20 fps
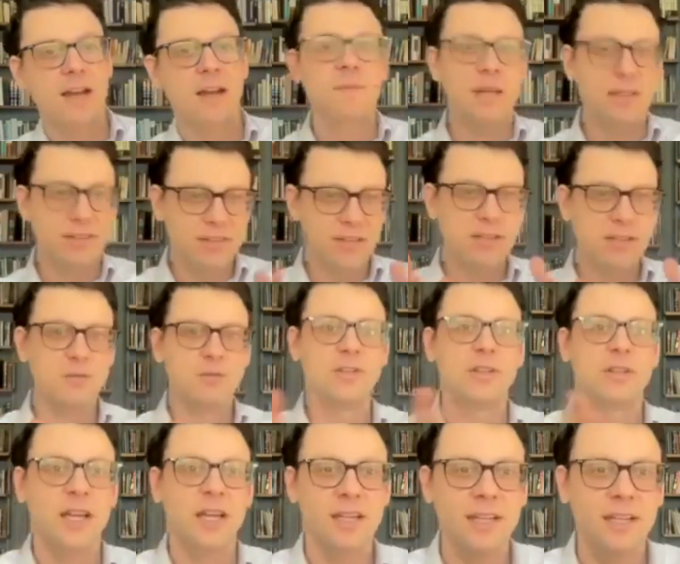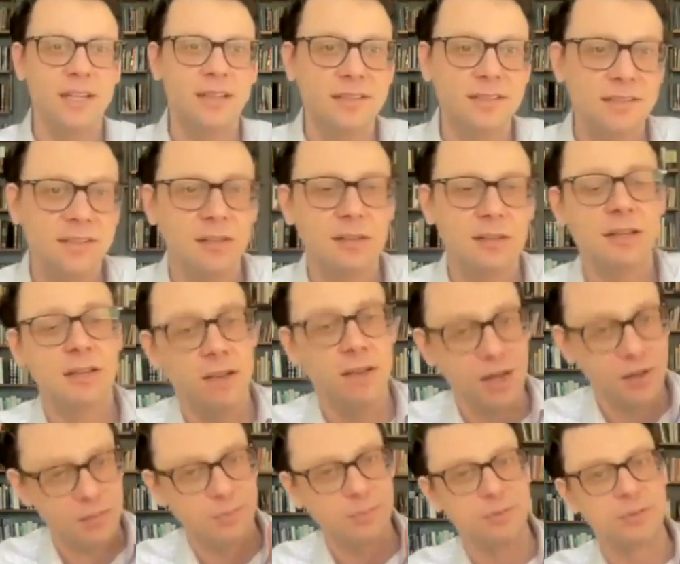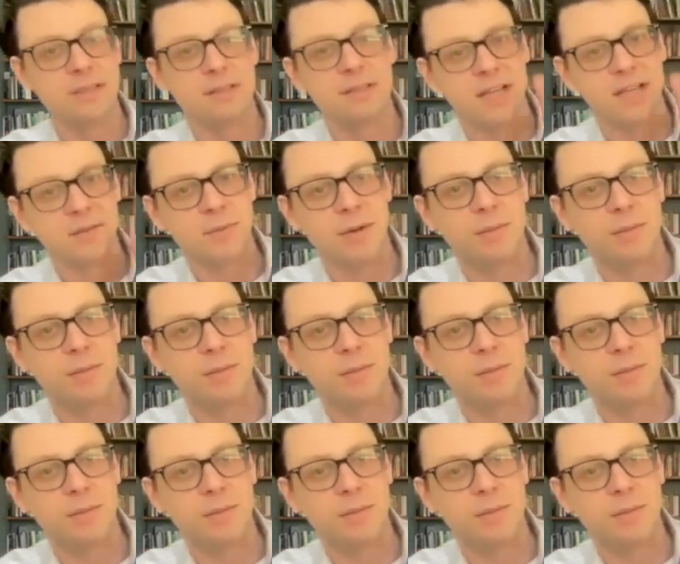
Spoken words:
I'm not saying you should like it necessarily. A lot of people didn't like